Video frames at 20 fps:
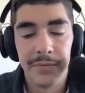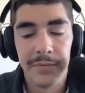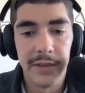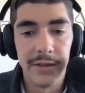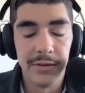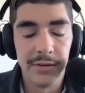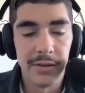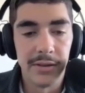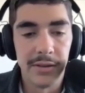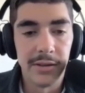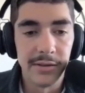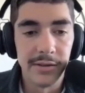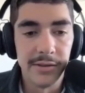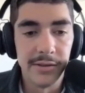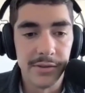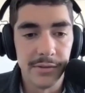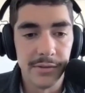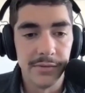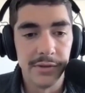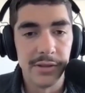The other thing
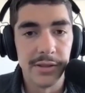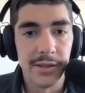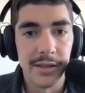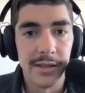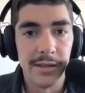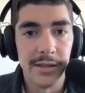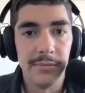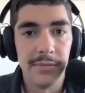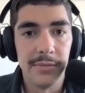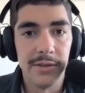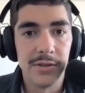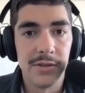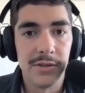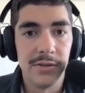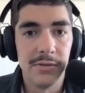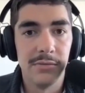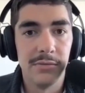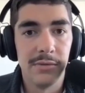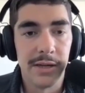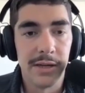is, over time, as
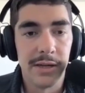you